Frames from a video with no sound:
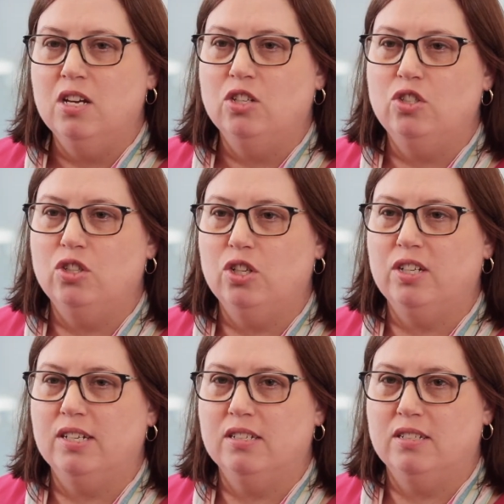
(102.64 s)

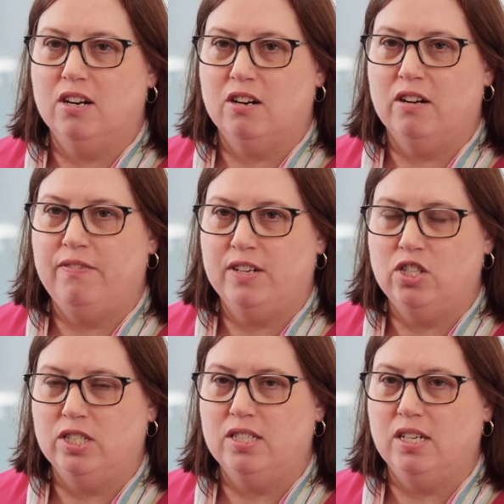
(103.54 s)
should consider
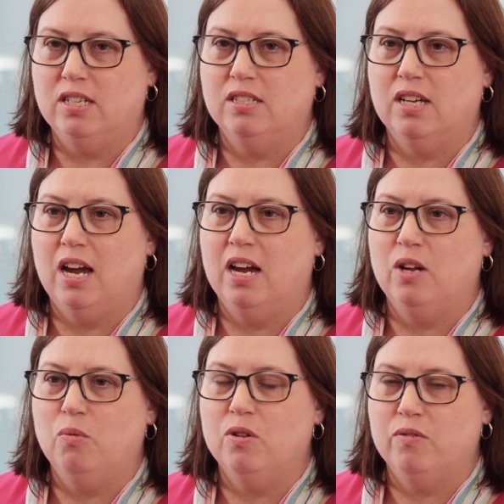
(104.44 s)
efficiencies,
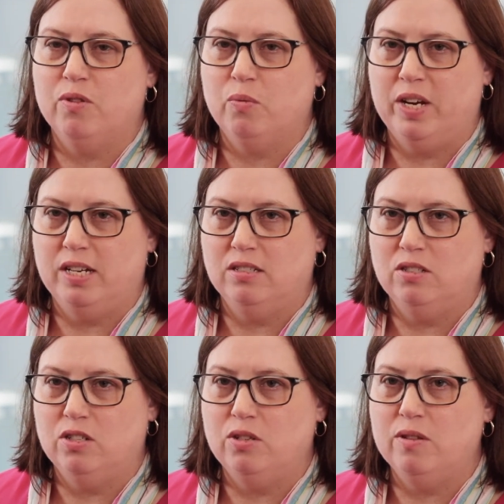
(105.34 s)
and one of the ways
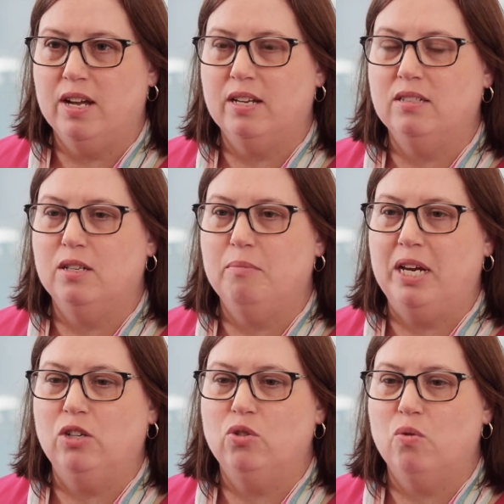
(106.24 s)
to do that is to
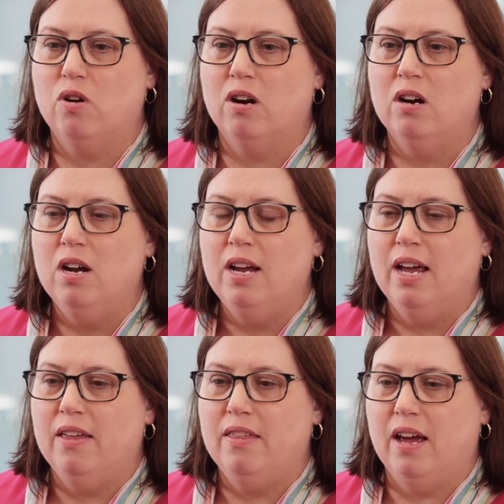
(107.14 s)
make sure
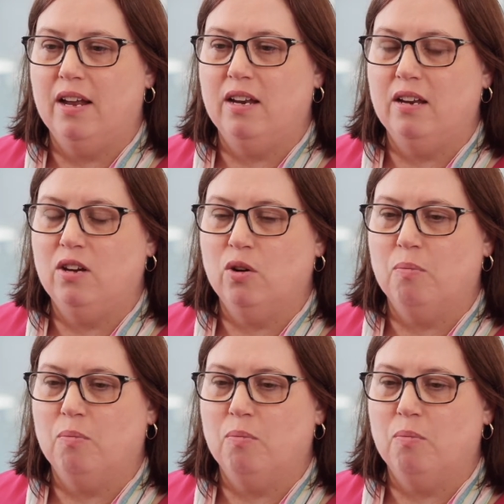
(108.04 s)
that your